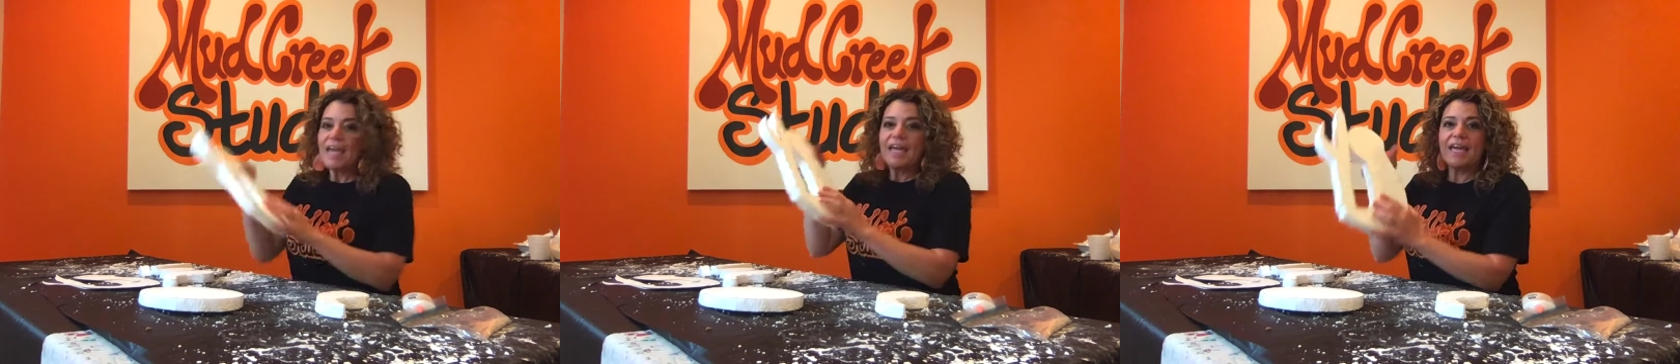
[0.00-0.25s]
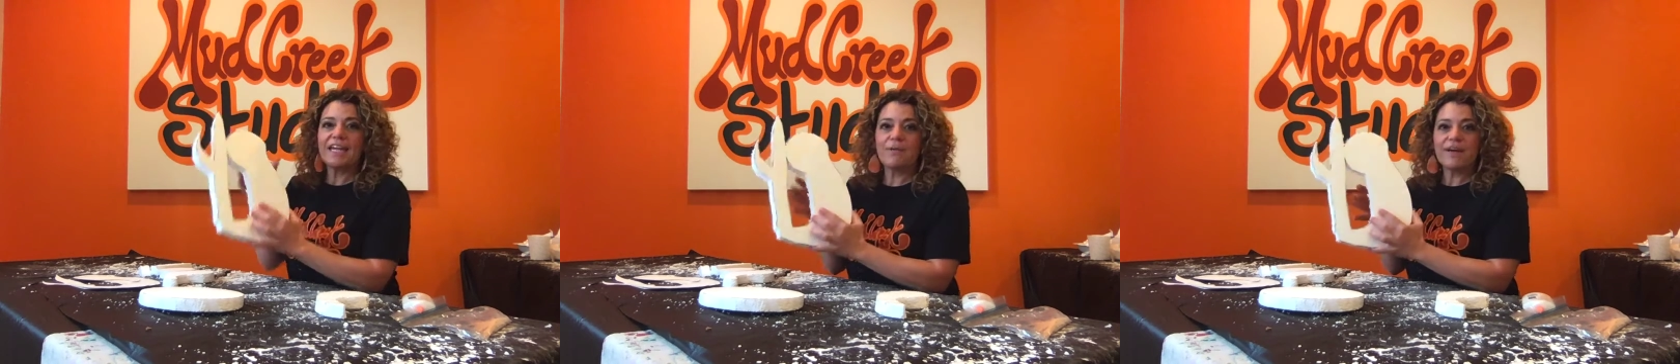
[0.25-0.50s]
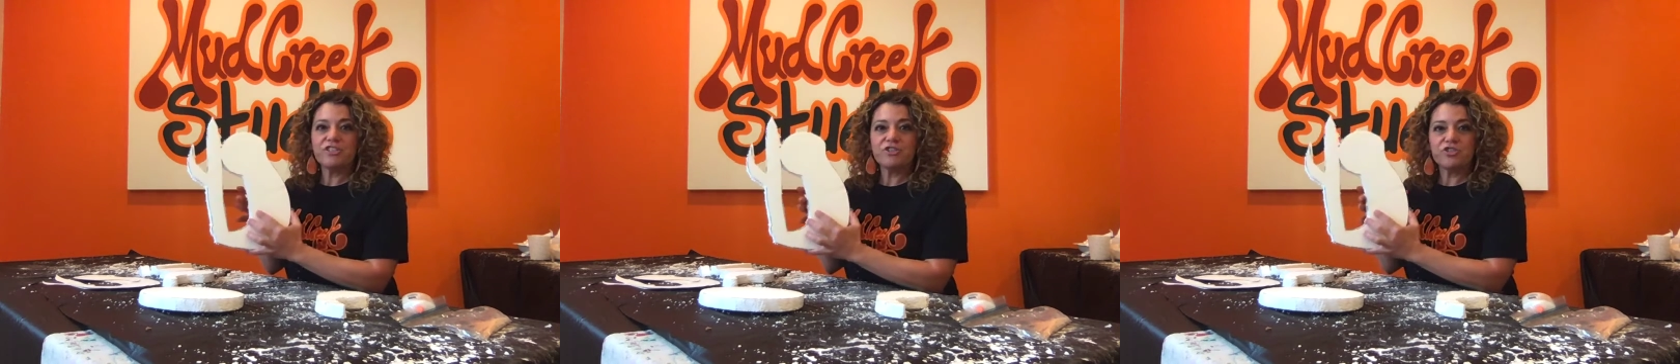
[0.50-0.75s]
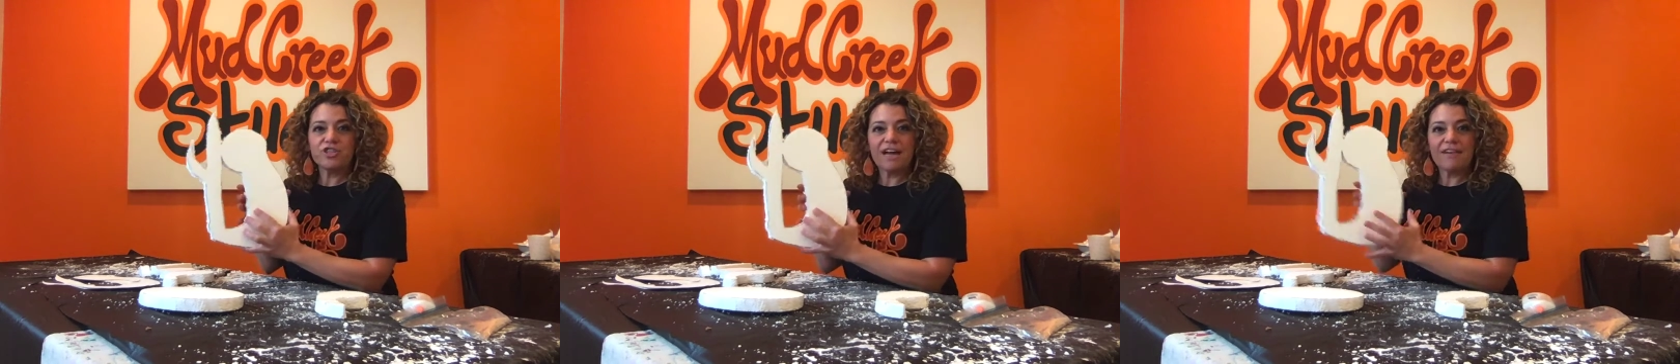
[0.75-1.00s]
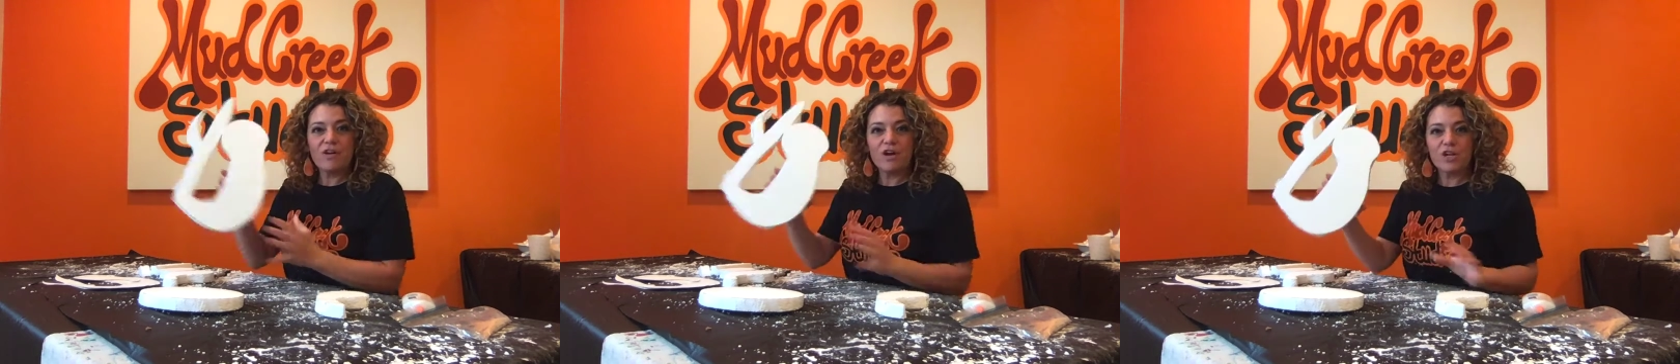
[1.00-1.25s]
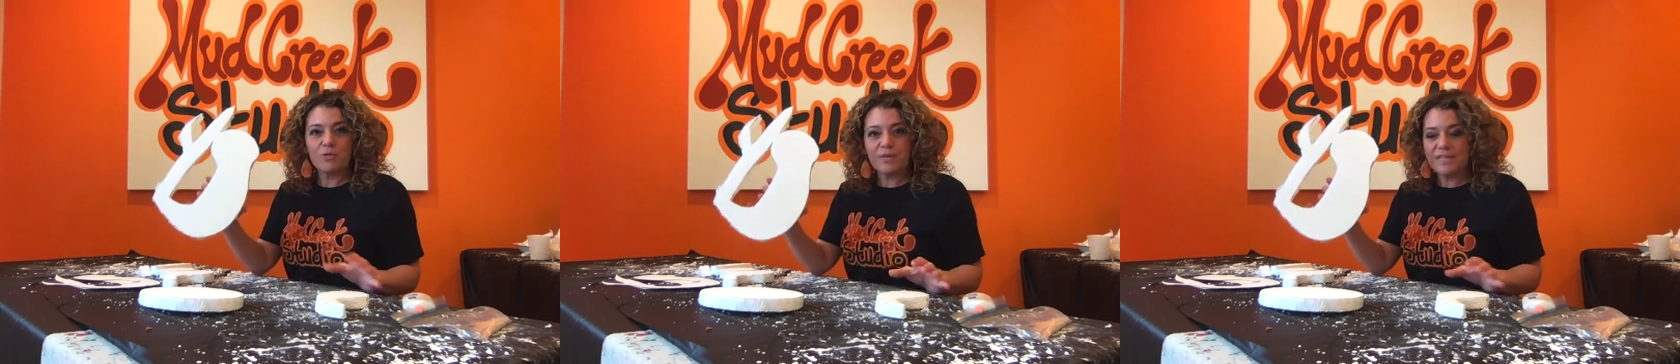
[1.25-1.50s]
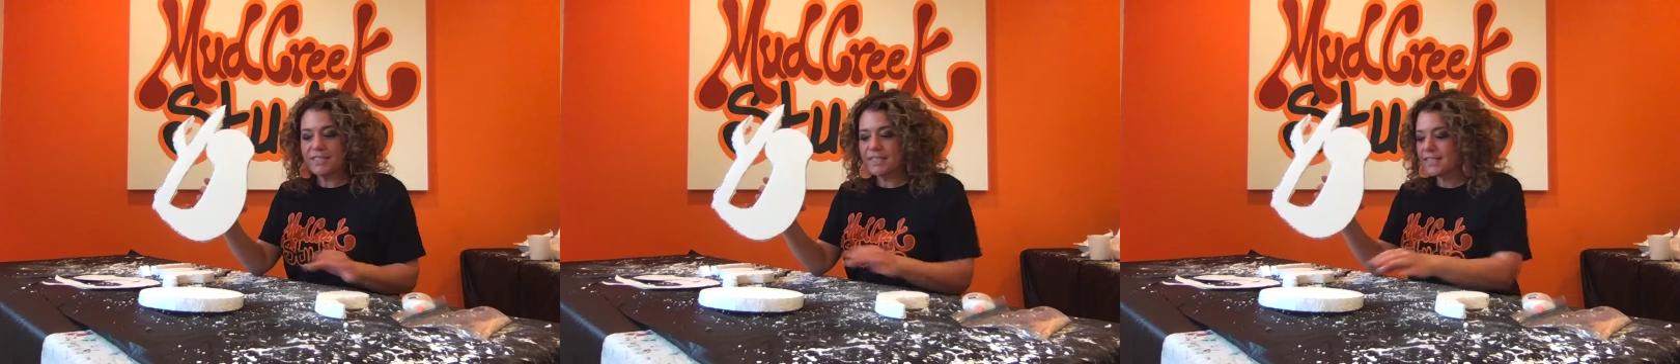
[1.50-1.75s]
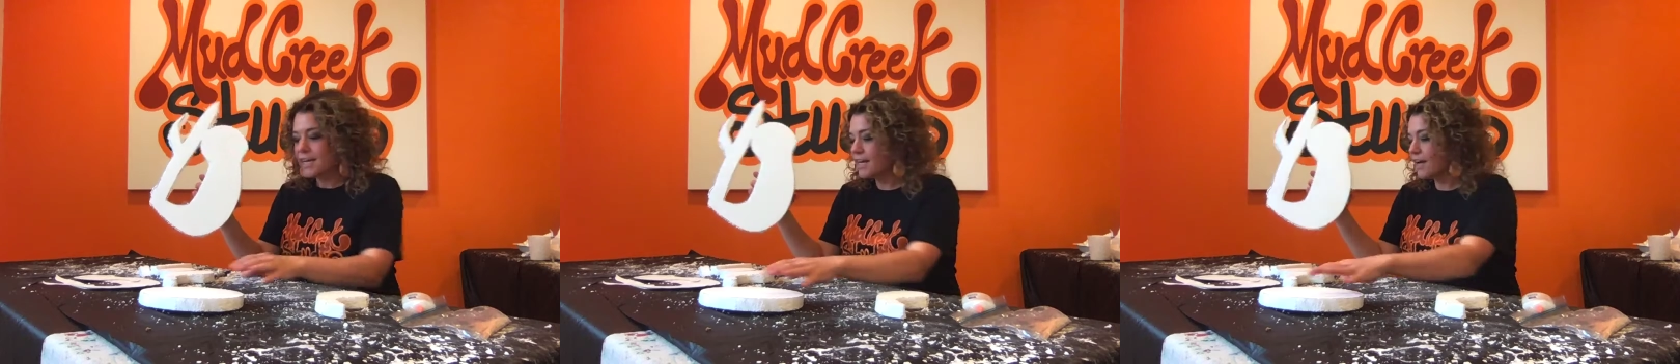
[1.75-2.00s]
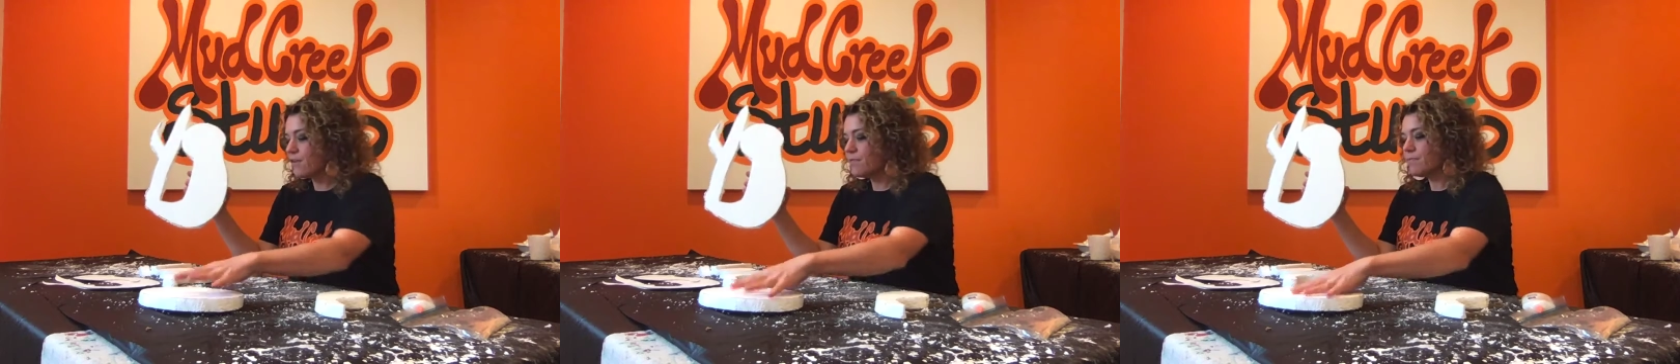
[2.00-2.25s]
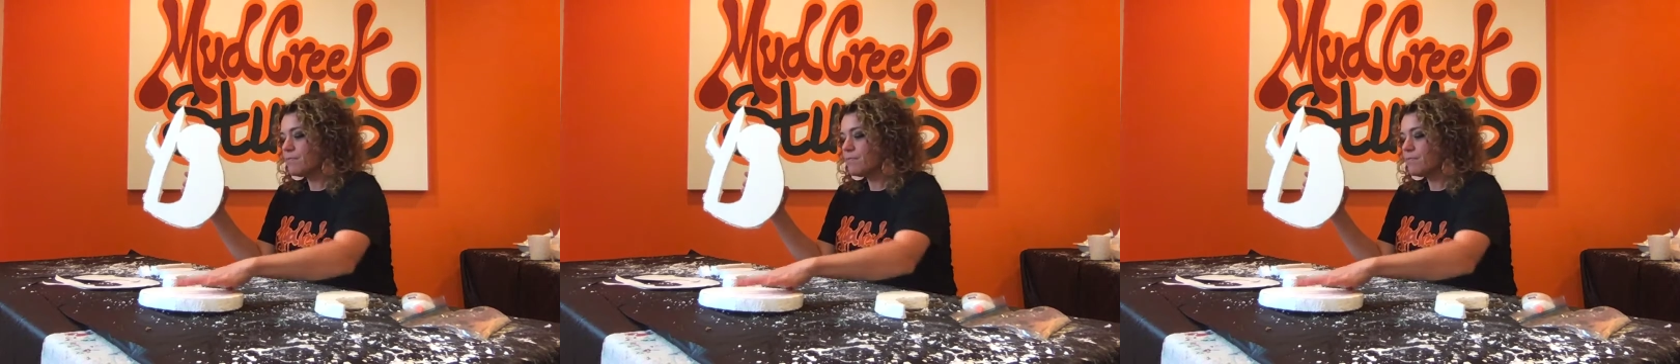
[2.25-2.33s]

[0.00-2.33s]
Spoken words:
anyways, you should have all your pieces cut out.